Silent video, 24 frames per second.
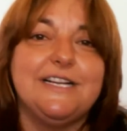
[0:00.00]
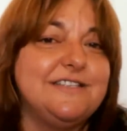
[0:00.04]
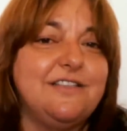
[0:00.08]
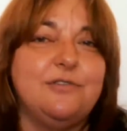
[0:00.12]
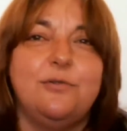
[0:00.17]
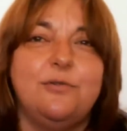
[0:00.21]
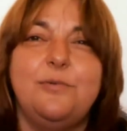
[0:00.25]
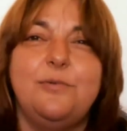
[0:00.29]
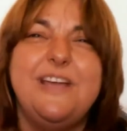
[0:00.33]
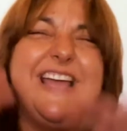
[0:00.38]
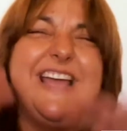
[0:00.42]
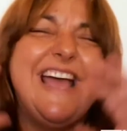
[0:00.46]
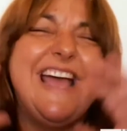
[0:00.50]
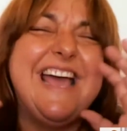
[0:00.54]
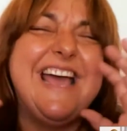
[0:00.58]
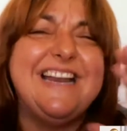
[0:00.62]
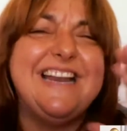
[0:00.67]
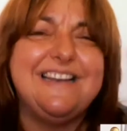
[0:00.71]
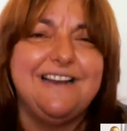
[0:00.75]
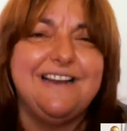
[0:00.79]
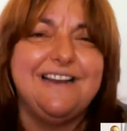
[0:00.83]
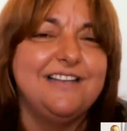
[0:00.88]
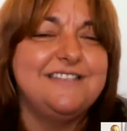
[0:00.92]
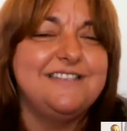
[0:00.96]
We
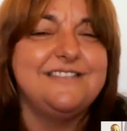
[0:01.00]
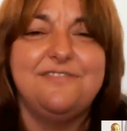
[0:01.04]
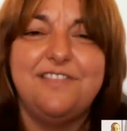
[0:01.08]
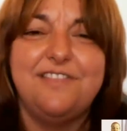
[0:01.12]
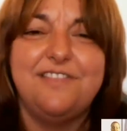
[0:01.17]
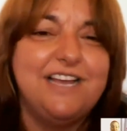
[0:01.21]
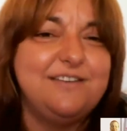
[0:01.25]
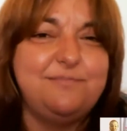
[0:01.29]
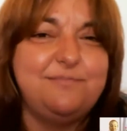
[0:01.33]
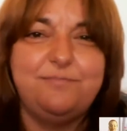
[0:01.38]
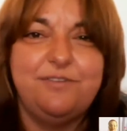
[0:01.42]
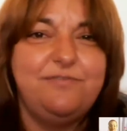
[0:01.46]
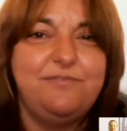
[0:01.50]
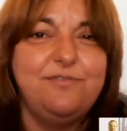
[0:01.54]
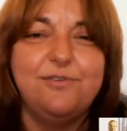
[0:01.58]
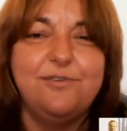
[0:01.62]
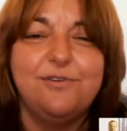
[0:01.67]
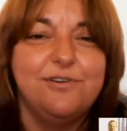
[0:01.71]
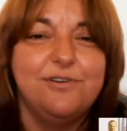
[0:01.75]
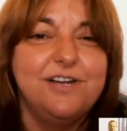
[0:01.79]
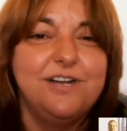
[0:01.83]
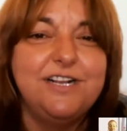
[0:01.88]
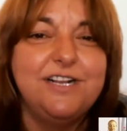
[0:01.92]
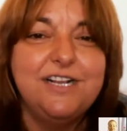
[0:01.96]
had lots of that
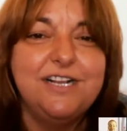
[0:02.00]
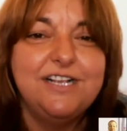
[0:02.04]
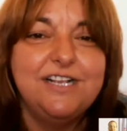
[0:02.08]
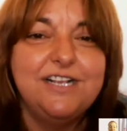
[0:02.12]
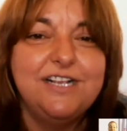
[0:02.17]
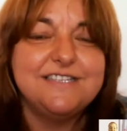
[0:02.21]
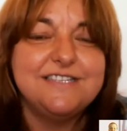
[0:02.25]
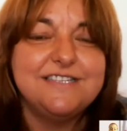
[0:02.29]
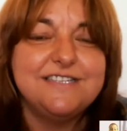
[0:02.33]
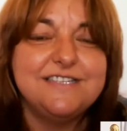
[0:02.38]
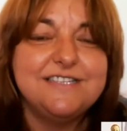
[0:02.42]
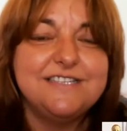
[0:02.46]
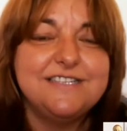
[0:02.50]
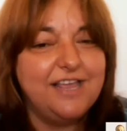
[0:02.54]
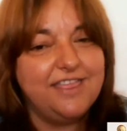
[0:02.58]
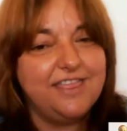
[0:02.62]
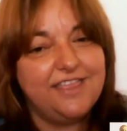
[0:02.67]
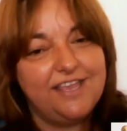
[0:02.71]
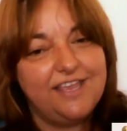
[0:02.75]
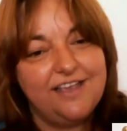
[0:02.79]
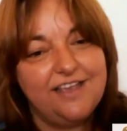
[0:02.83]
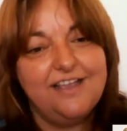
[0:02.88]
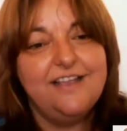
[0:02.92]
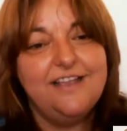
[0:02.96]
before. So I
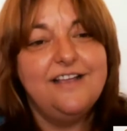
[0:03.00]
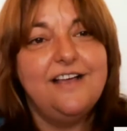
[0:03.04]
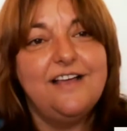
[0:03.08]
think